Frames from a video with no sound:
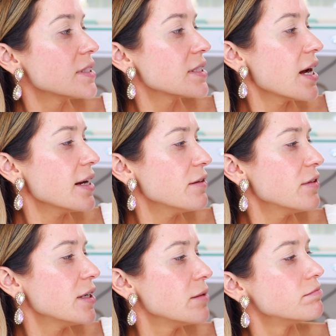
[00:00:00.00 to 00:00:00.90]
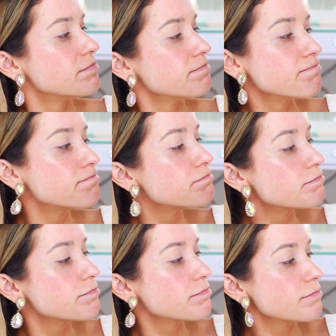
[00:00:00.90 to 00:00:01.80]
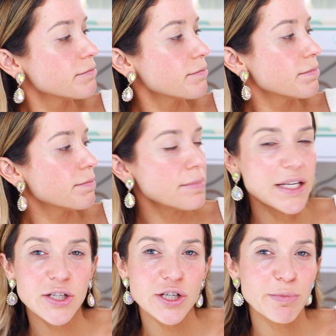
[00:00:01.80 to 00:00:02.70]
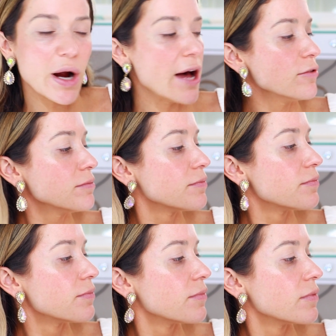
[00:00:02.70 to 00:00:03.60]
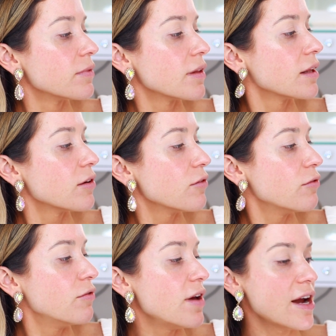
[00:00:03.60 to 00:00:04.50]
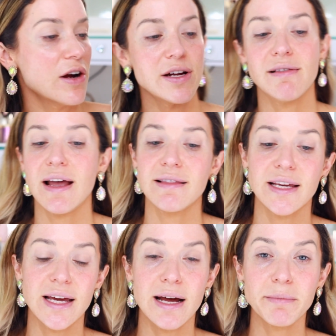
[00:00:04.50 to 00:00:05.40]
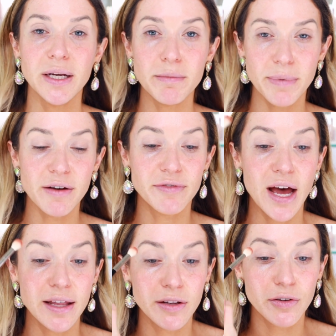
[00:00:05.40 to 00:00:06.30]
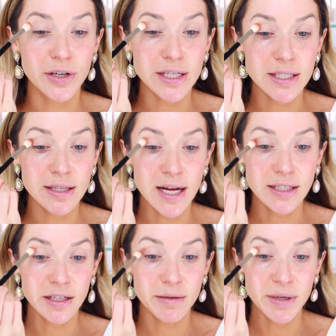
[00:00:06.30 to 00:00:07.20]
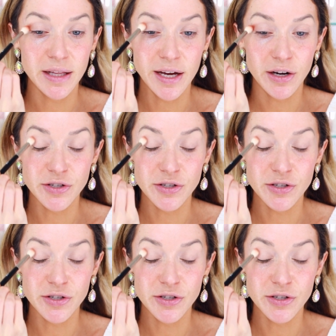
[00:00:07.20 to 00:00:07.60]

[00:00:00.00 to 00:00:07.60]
It's kind of a peachy brown very lightly and I'm gonna buff that in the crease and that's gonna be like our